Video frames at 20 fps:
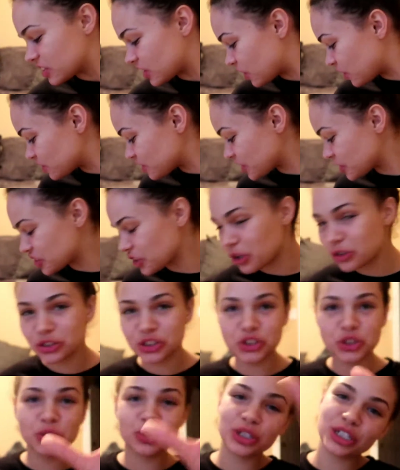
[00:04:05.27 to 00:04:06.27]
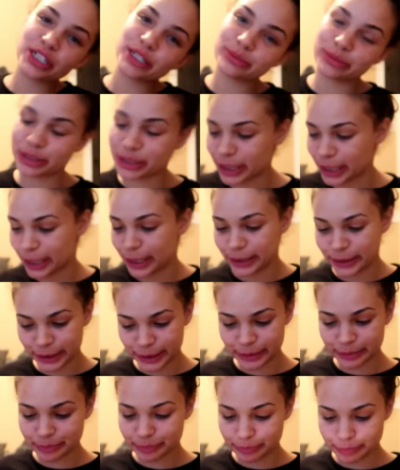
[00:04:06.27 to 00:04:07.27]
those are those 2
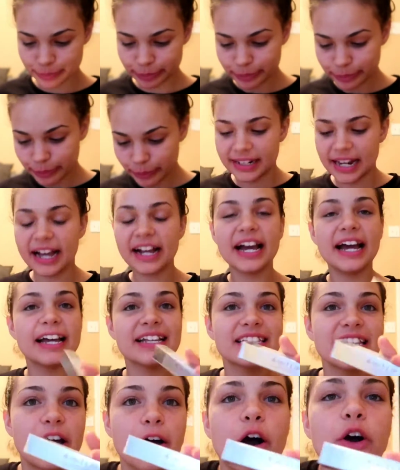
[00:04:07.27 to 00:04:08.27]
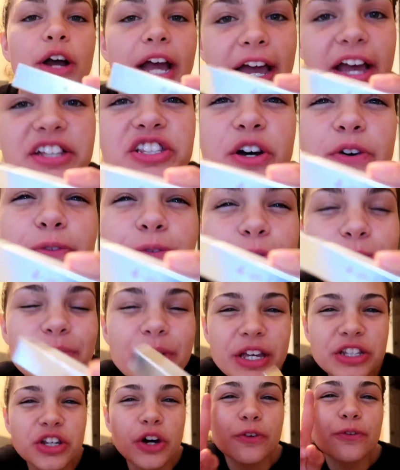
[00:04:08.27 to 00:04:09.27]
lipsticks. Now I got,
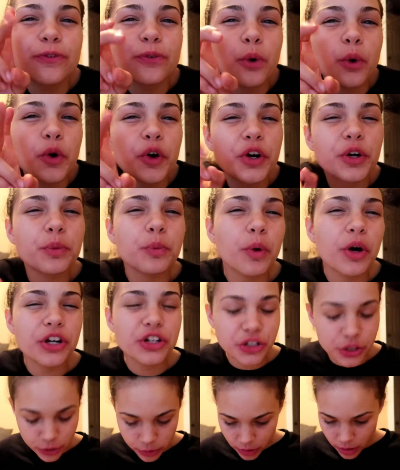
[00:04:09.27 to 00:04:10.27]
it's a 4-in-1